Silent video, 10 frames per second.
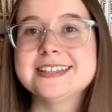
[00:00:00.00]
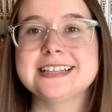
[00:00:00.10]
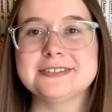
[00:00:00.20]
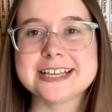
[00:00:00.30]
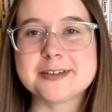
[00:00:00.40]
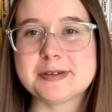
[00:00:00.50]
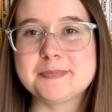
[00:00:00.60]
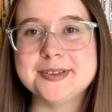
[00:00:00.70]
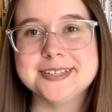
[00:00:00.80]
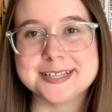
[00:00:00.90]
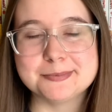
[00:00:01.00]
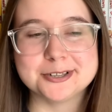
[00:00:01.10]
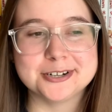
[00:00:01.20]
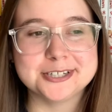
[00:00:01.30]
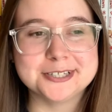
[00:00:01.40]
This sounds like it might be
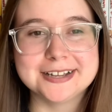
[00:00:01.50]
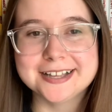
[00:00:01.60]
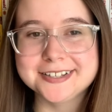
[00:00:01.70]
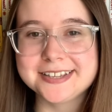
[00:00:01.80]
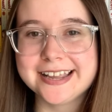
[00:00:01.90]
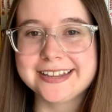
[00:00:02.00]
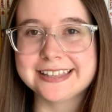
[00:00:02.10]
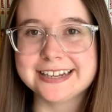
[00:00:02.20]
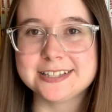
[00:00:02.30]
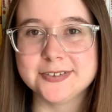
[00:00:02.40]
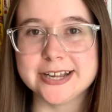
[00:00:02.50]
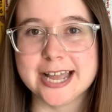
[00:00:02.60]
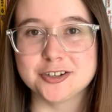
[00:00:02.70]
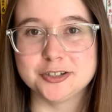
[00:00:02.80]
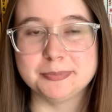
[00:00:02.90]
similar to Hellsing in that it's very
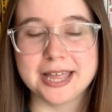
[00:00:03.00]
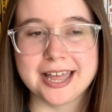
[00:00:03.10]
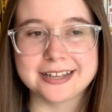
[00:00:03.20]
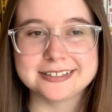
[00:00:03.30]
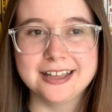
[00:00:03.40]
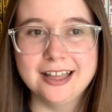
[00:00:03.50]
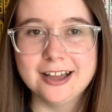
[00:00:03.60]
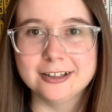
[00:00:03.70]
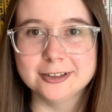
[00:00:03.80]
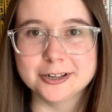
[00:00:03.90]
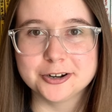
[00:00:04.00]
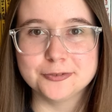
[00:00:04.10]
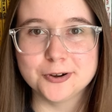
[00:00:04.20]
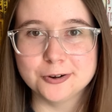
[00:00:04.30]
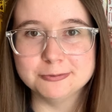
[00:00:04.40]
action packed, a lot
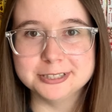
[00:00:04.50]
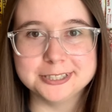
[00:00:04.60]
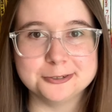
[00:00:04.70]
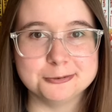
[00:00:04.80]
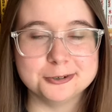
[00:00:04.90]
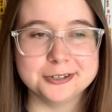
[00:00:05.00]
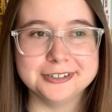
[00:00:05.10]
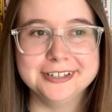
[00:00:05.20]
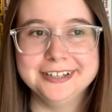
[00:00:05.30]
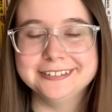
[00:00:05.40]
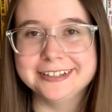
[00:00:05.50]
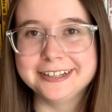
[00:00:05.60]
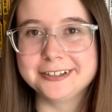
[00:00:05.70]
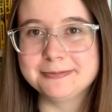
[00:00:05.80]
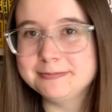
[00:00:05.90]
of really cool,
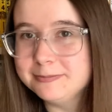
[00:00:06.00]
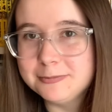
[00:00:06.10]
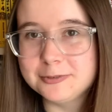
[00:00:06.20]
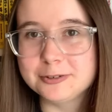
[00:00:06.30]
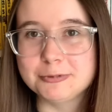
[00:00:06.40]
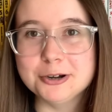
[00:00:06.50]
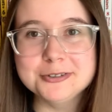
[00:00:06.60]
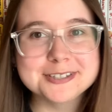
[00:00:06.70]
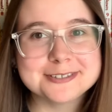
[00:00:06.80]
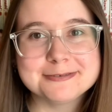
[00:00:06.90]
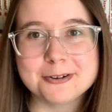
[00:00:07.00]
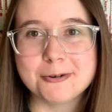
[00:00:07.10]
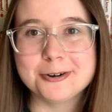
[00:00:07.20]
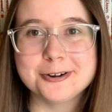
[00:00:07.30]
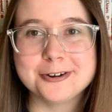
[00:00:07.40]
like, gross
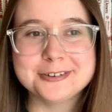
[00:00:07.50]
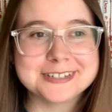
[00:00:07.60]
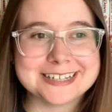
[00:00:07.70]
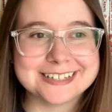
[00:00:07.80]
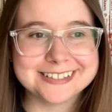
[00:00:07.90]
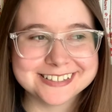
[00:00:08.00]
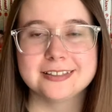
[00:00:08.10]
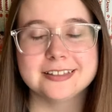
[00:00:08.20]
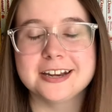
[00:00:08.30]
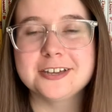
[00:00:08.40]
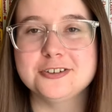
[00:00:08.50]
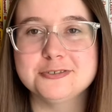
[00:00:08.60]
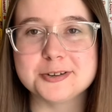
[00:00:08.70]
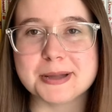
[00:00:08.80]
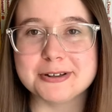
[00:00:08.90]
horror scenes, not a
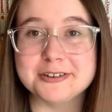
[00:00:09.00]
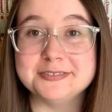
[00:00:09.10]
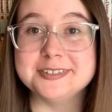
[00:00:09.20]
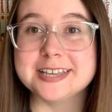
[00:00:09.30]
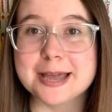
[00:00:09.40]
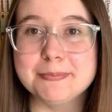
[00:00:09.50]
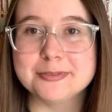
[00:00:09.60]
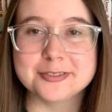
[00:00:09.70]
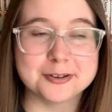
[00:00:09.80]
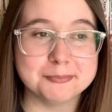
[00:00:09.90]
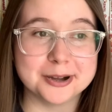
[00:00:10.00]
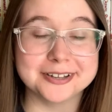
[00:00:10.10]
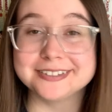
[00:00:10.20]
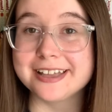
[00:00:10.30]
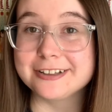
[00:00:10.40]
huge amount of depth
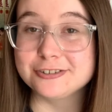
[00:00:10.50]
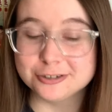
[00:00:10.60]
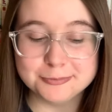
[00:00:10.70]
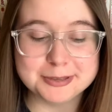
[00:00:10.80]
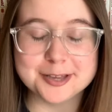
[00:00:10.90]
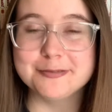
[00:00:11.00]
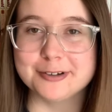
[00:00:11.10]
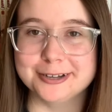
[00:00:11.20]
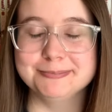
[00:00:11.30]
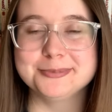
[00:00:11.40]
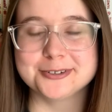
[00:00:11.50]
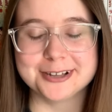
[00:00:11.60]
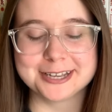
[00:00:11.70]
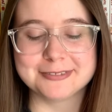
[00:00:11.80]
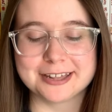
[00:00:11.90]
but it should be fun, so
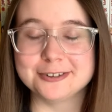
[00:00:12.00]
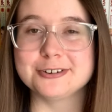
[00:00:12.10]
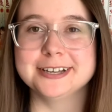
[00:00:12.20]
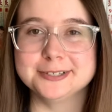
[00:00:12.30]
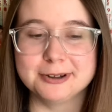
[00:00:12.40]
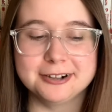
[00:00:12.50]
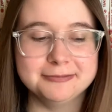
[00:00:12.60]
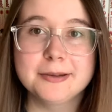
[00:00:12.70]
I'll give that a try as well.